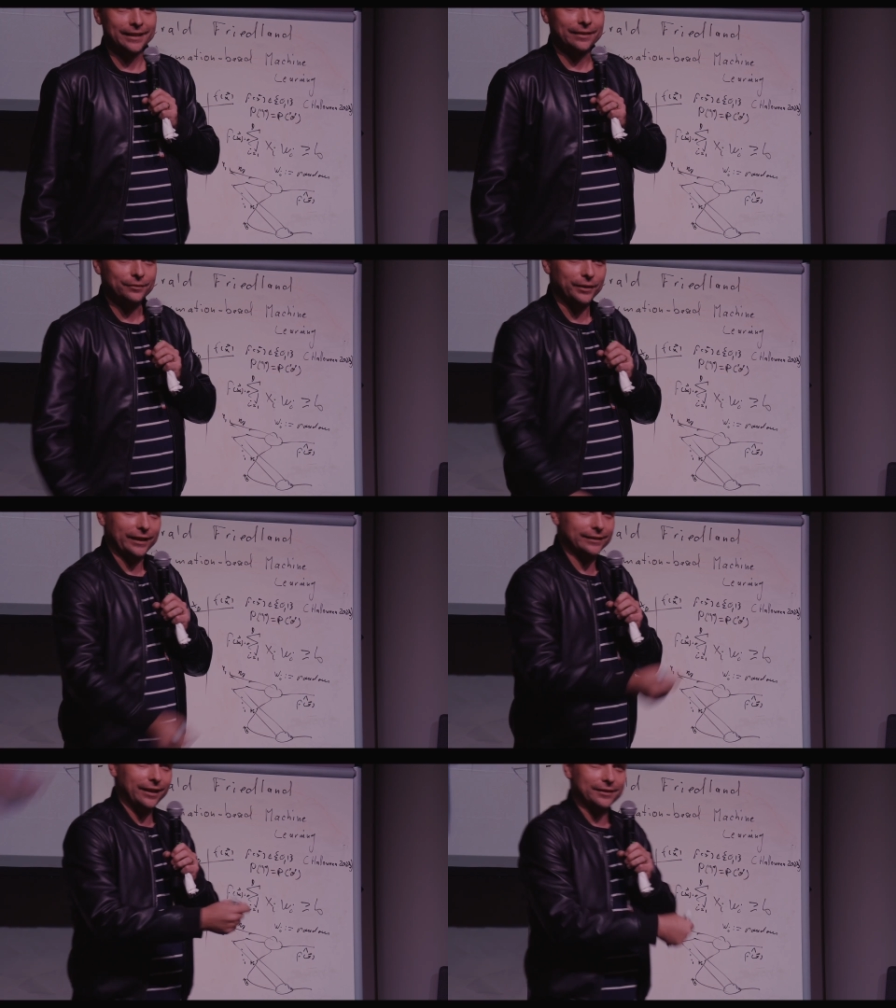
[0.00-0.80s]
We add
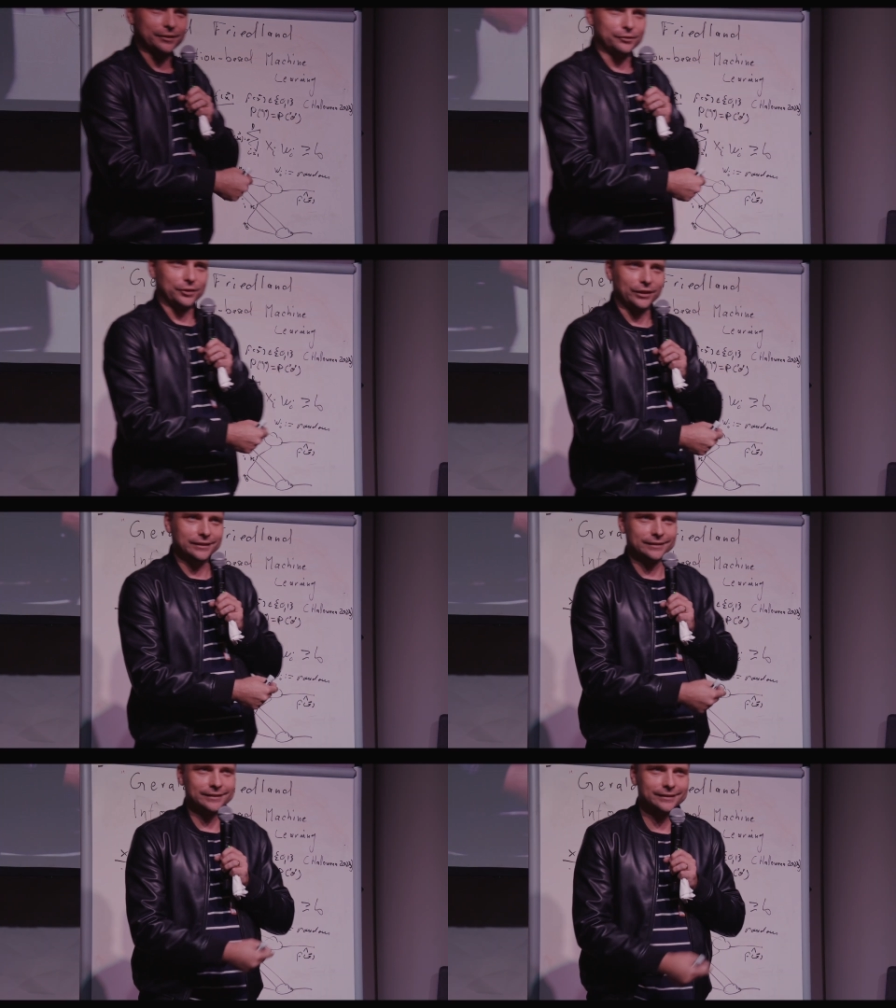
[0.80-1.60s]
another
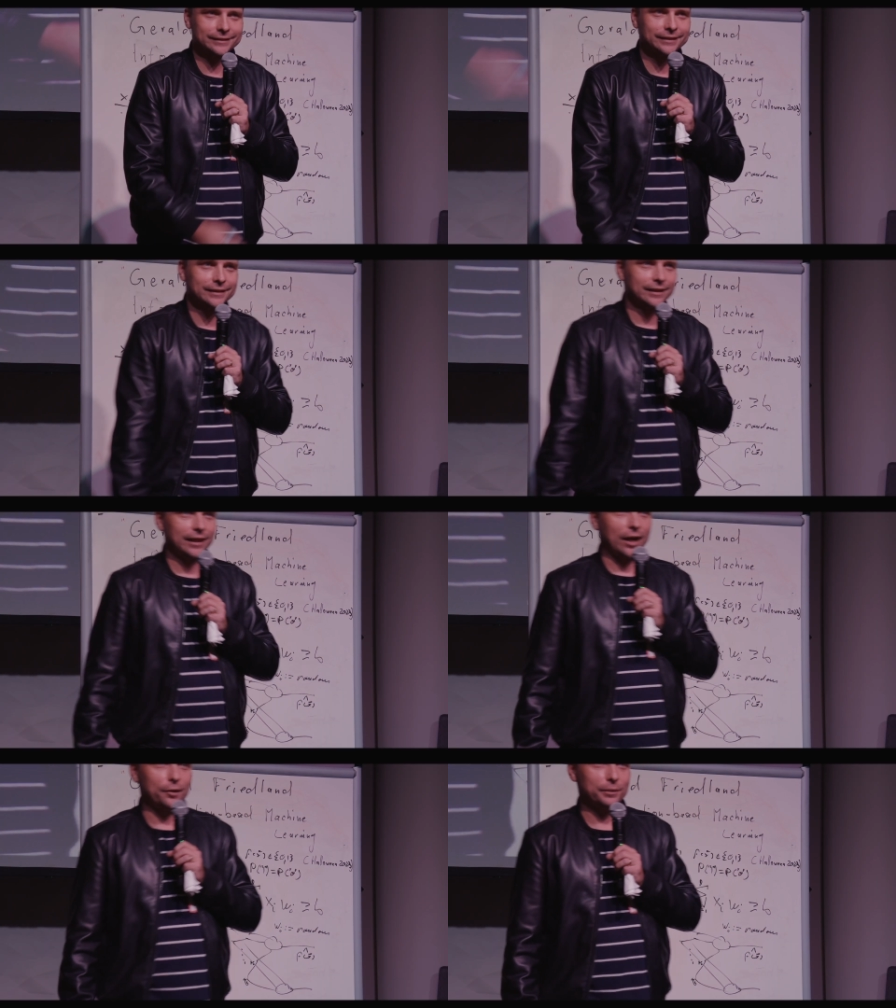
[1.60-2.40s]
neuron.
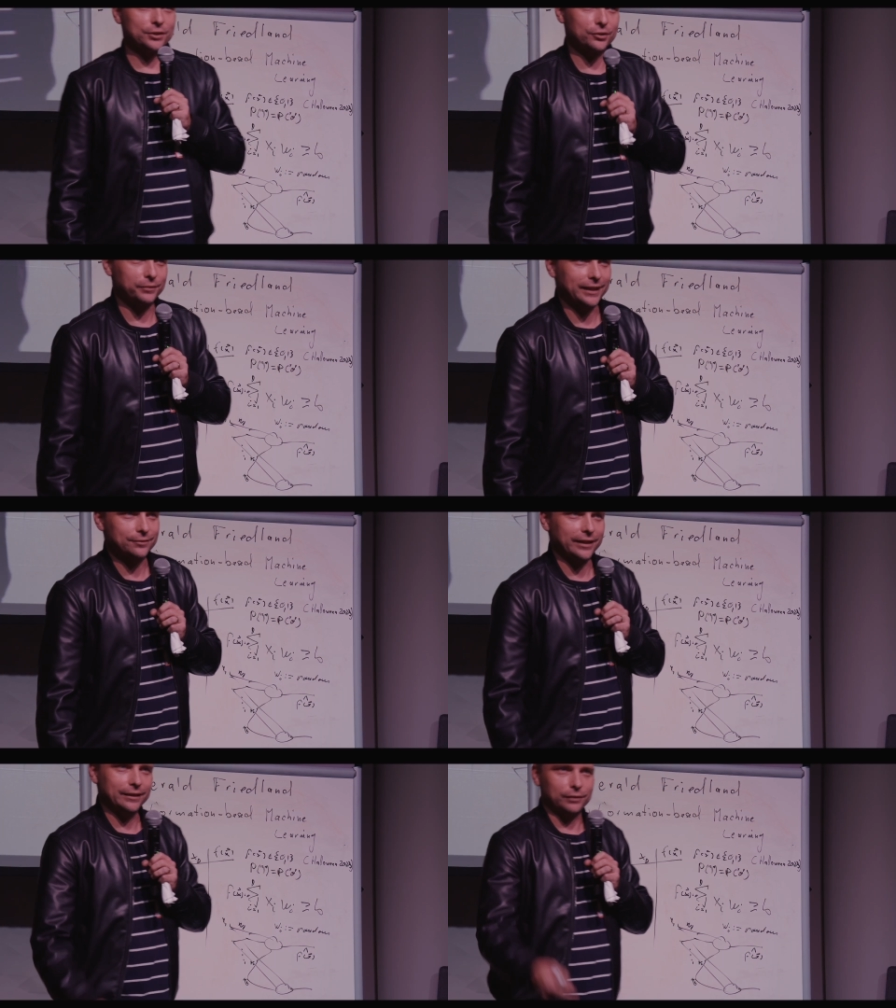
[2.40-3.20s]
How much do we get
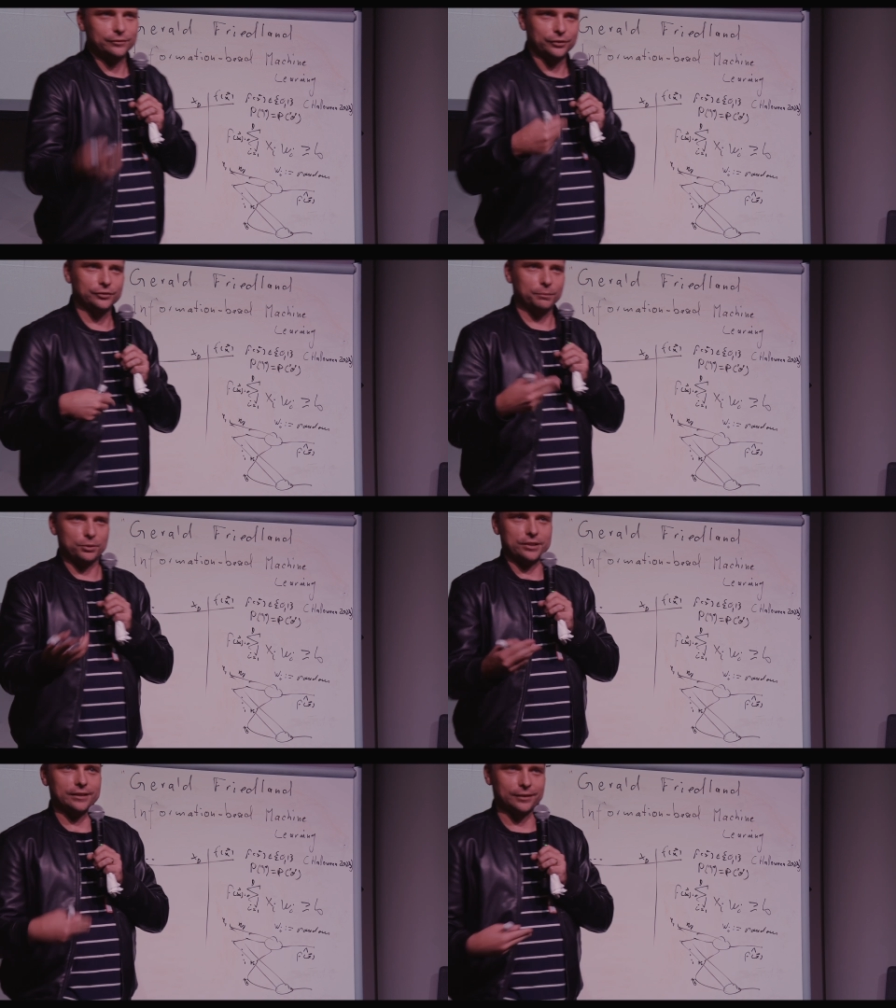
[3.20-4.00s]
right? Well, 50%